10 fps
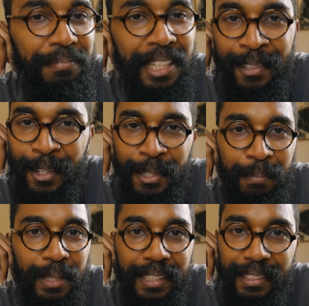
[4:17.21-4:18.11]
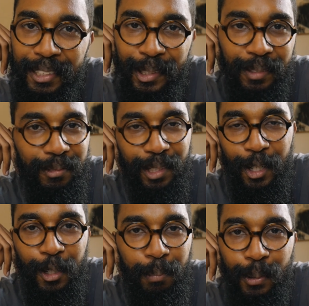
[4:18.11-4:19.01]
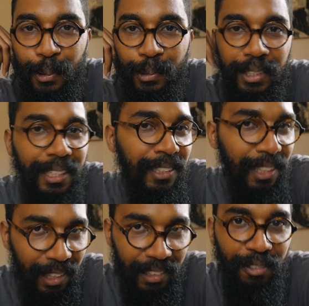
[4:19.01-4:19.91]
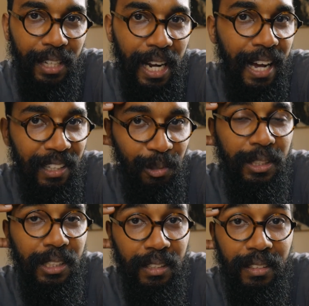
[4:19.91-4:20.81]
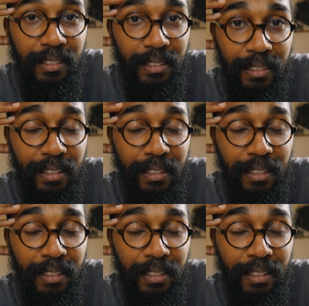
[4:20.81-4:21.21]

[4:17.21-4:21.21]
Did a lot of beach, a lot of pool, just relax, which is